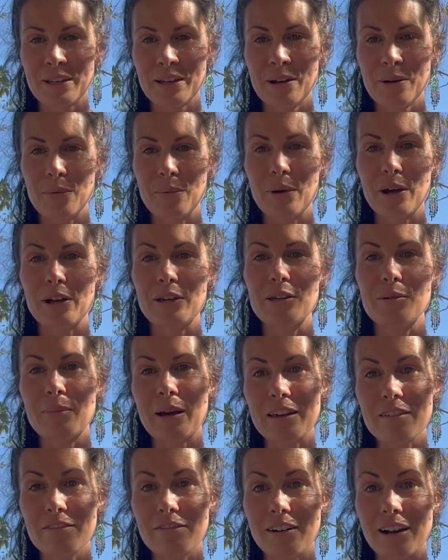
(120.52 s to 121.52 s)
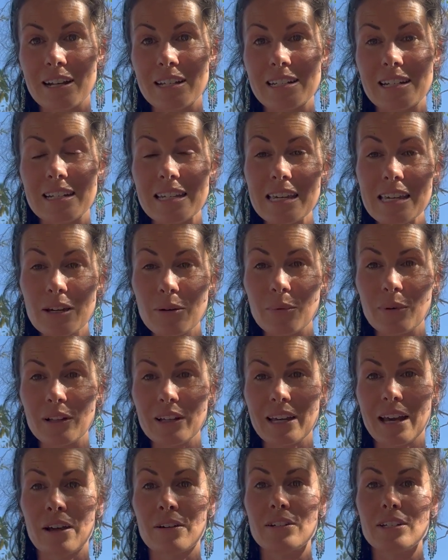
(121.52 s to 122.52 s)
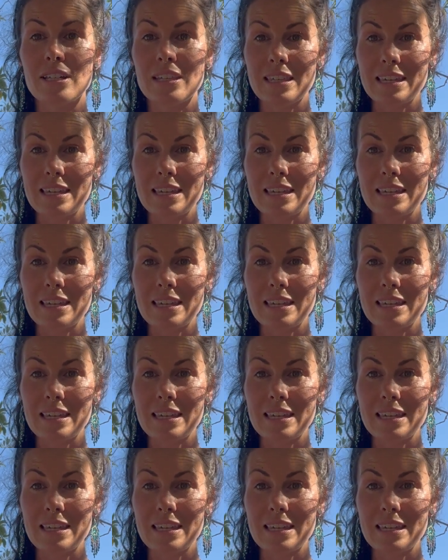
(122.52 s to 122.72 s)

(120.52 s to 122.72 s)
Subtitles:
where you might find an equal count to the